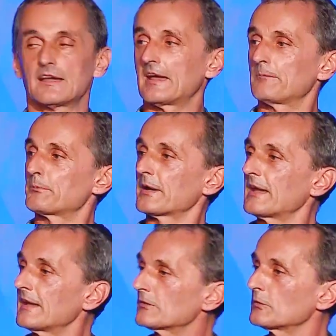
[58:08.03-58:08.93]
and
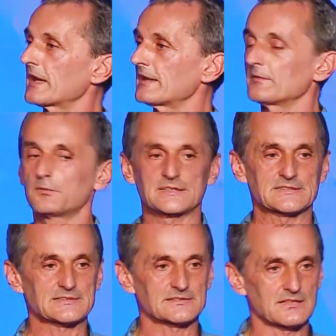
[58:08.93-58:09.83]
bringing it together
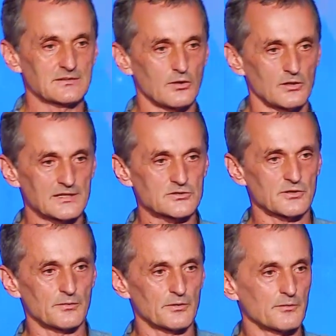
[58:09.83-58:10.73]
with the knowledge
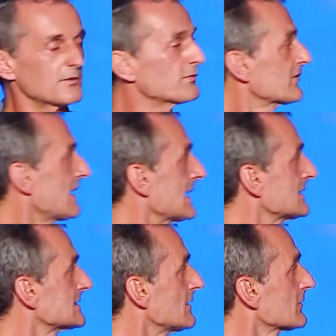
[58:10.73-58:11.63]
of
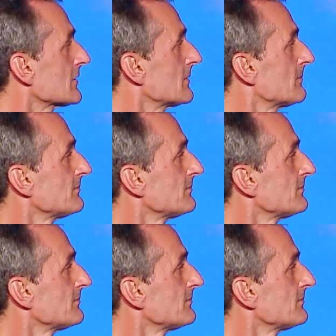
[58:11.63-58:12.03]
science also.